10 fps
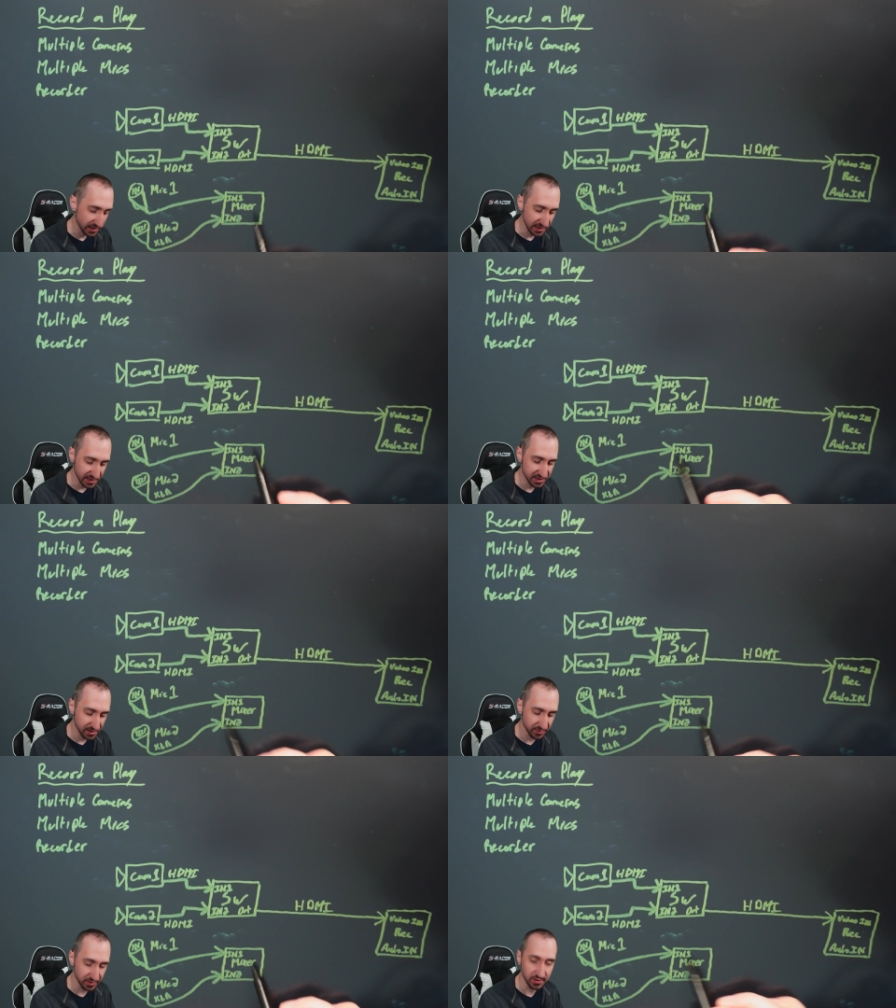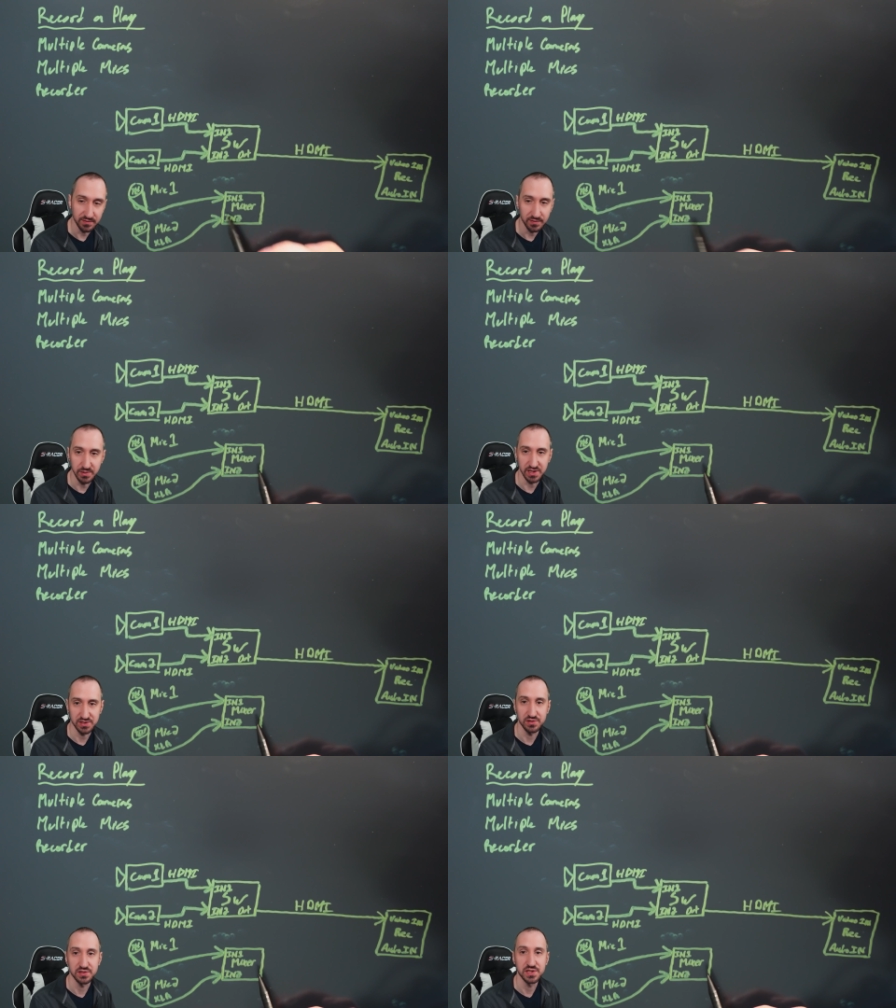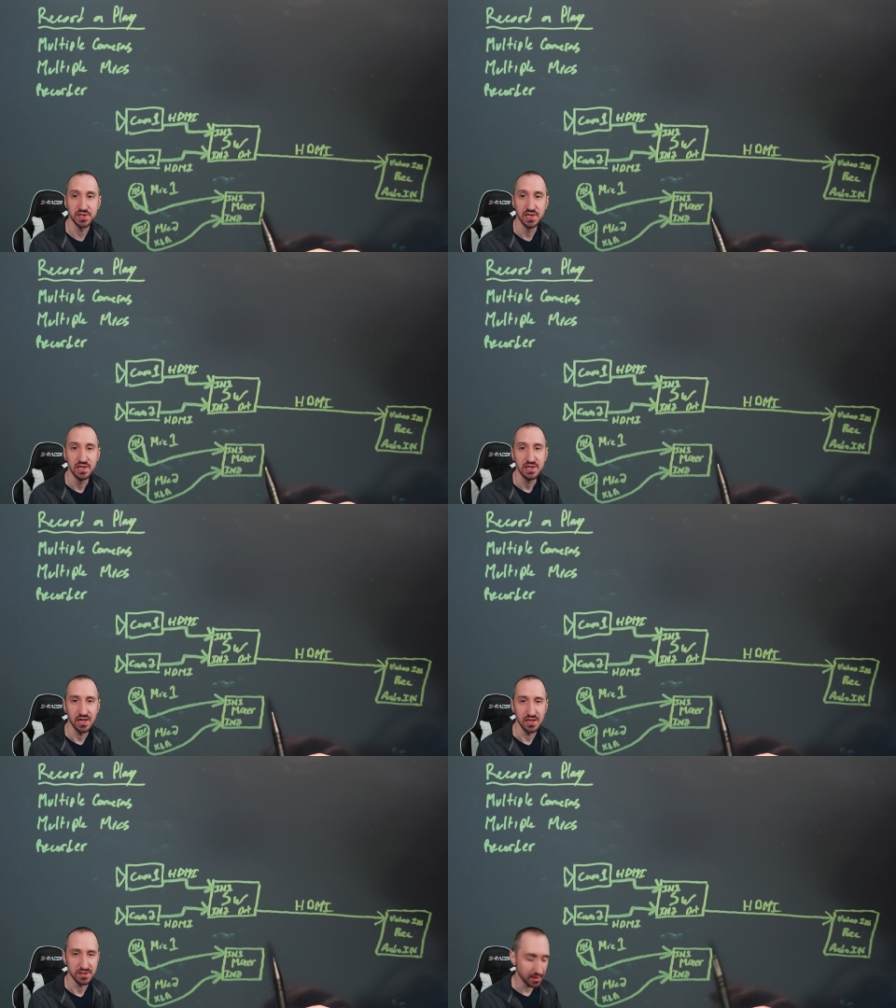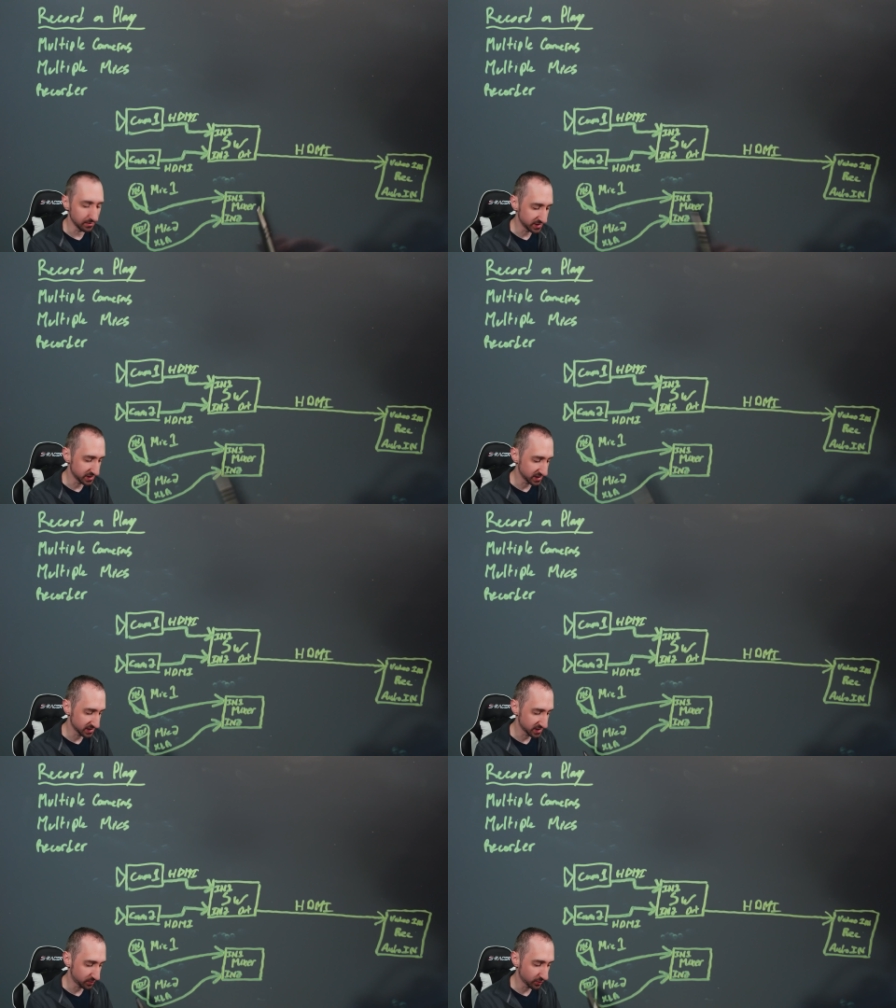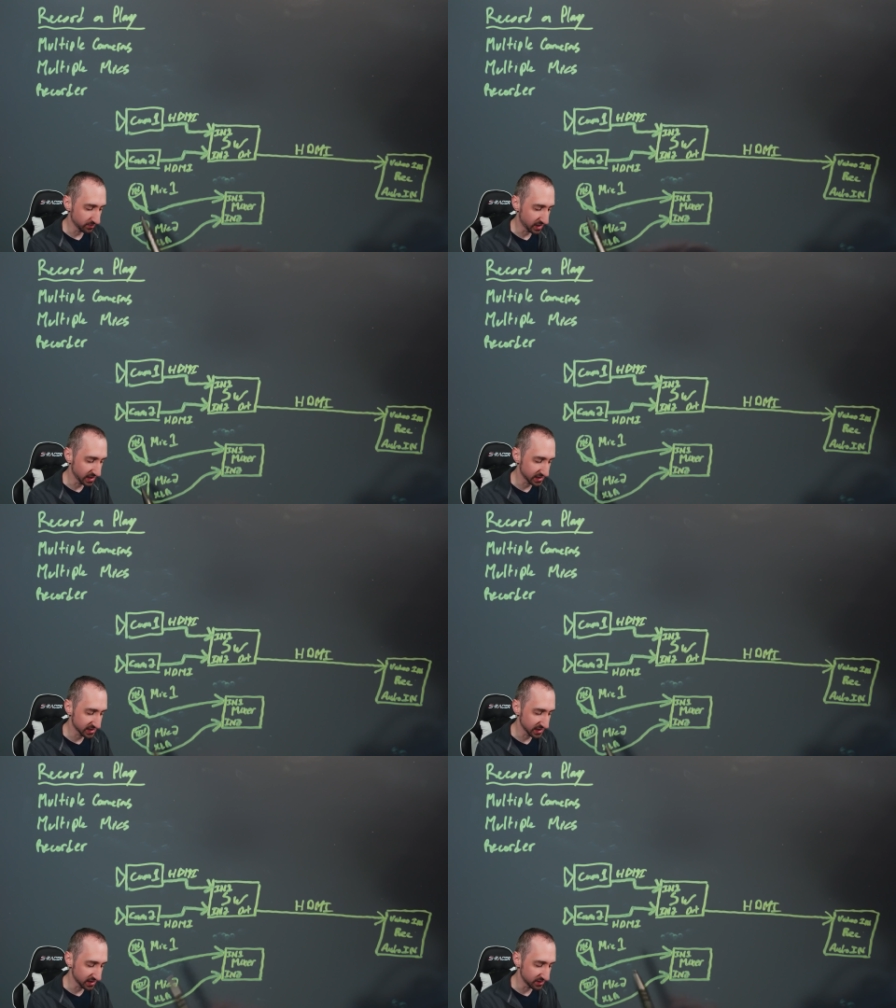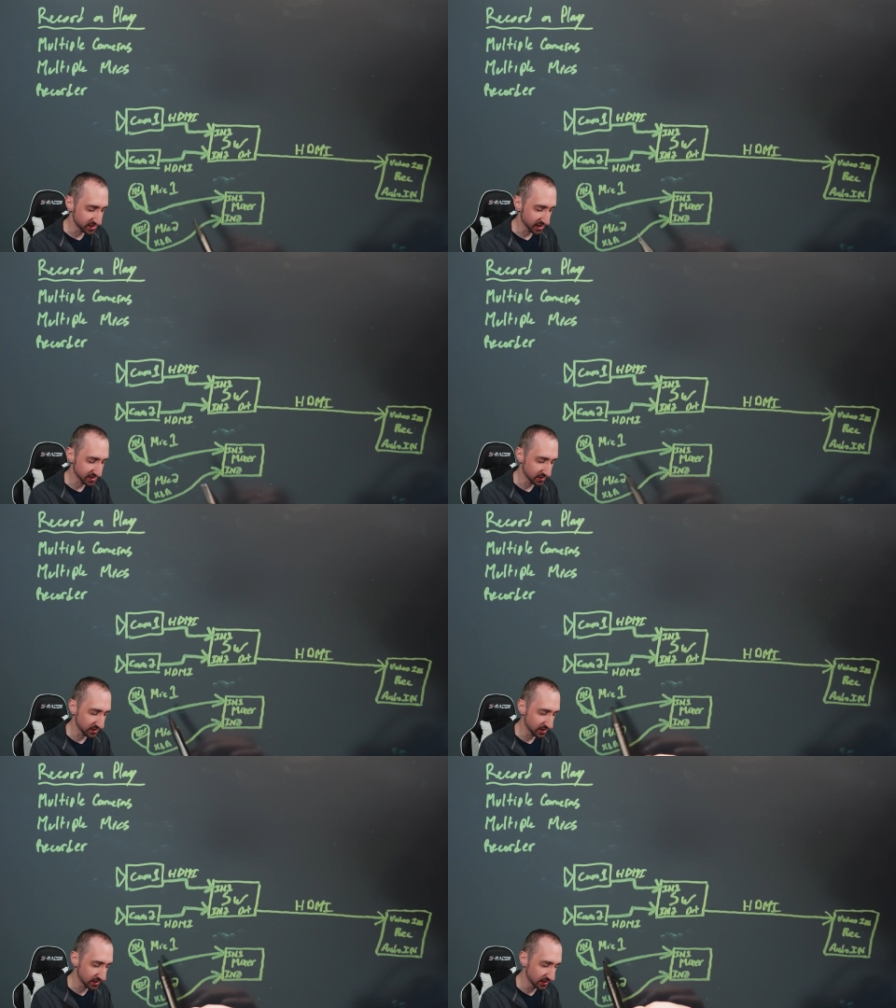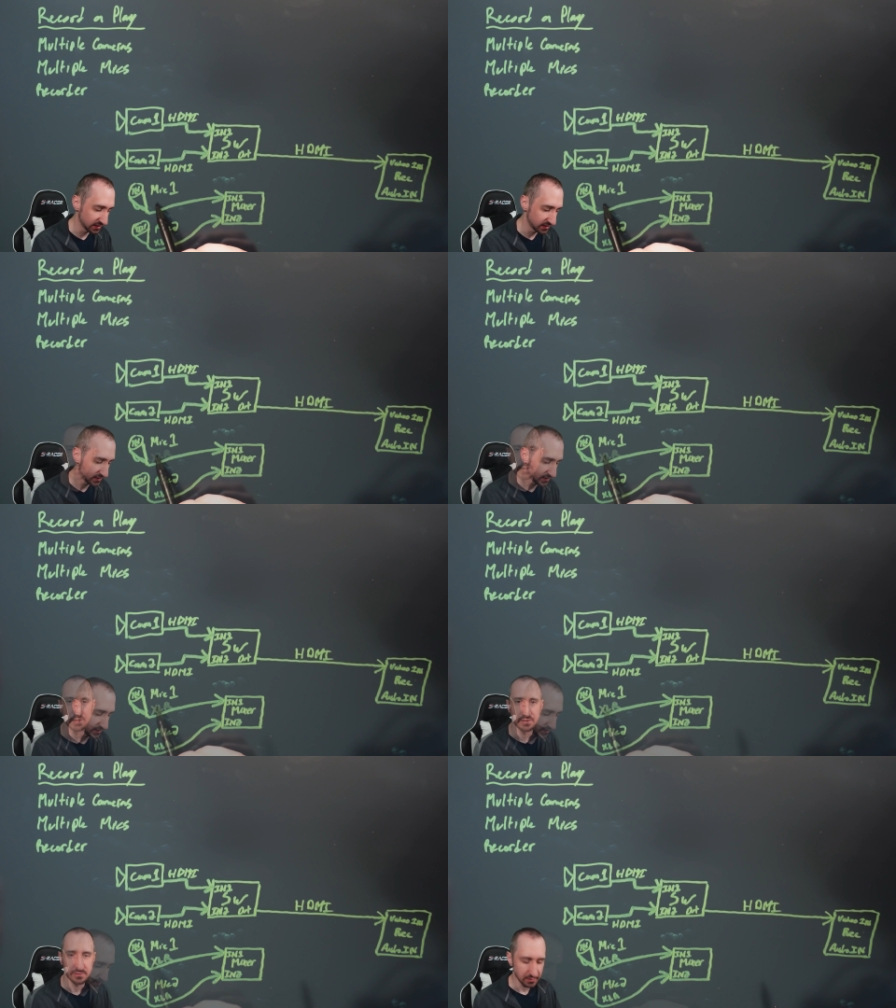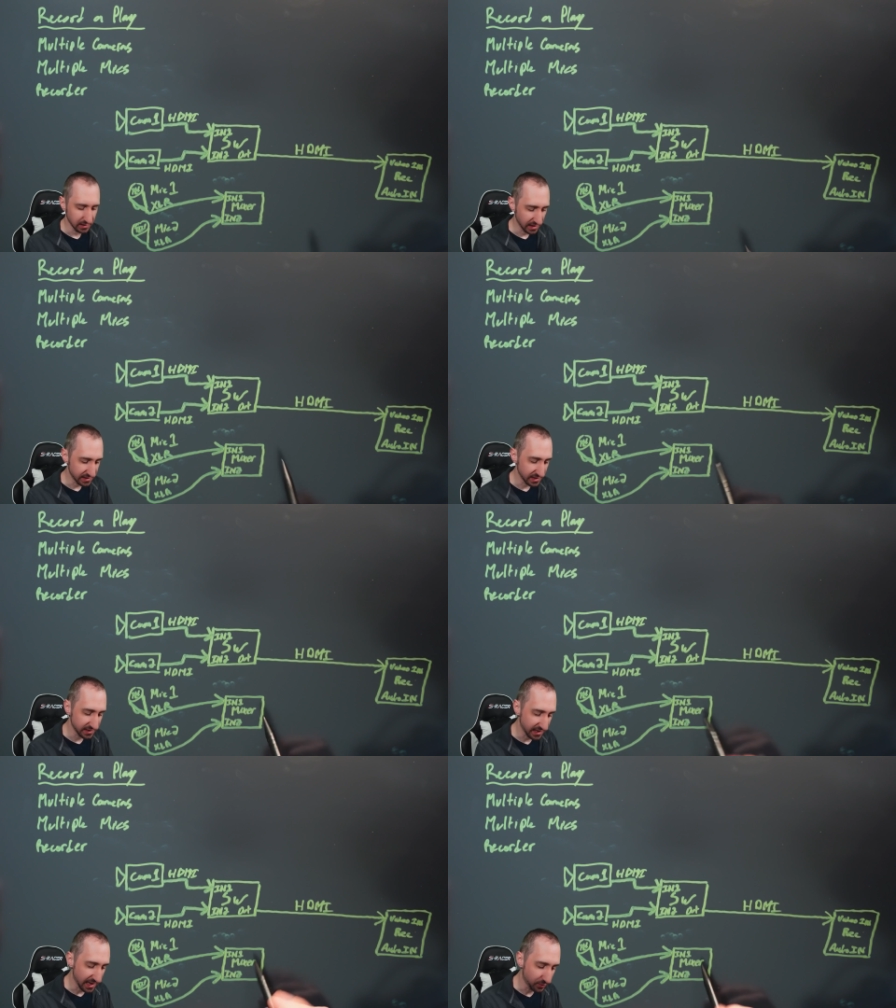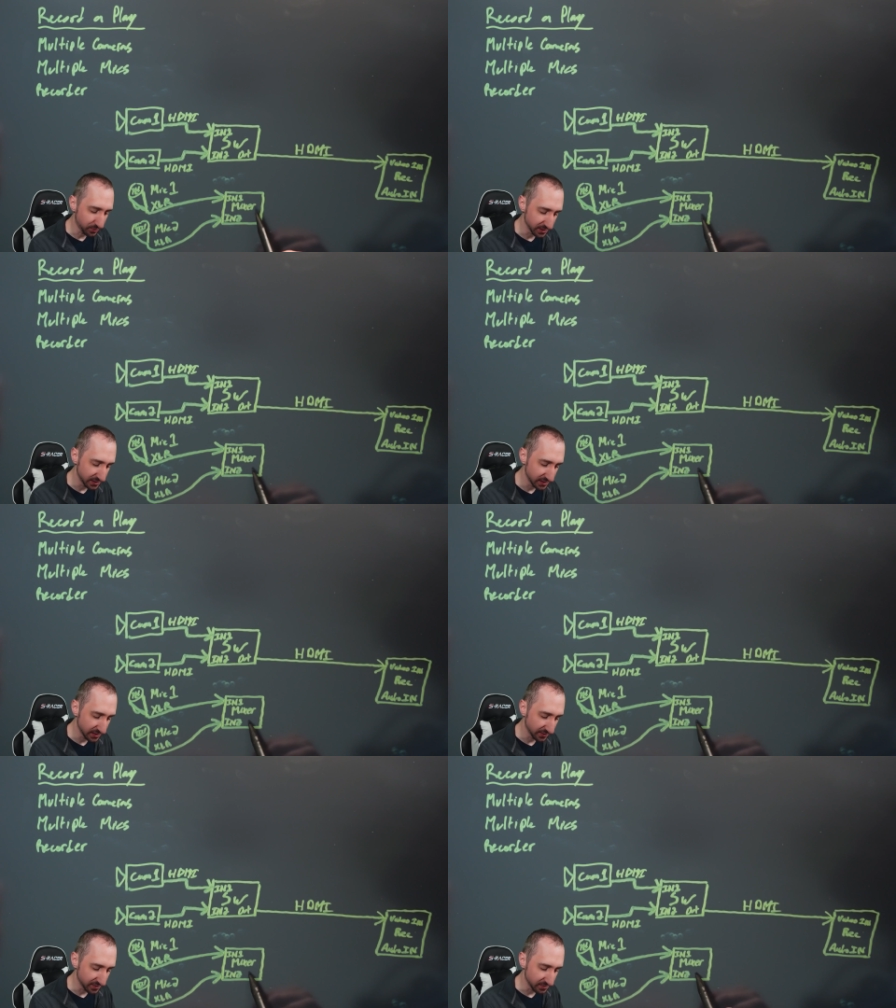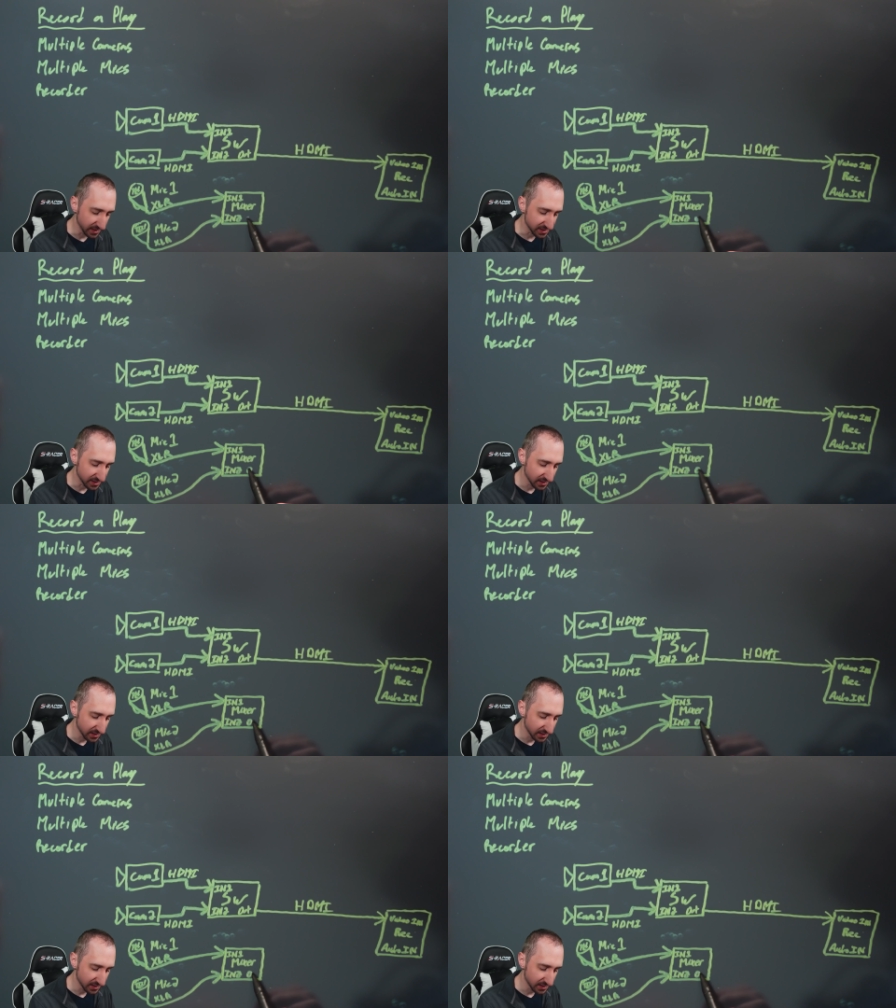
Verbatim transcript: And that's typical for mixers uh, to be able to support mics that use XLR and then the output of the mixer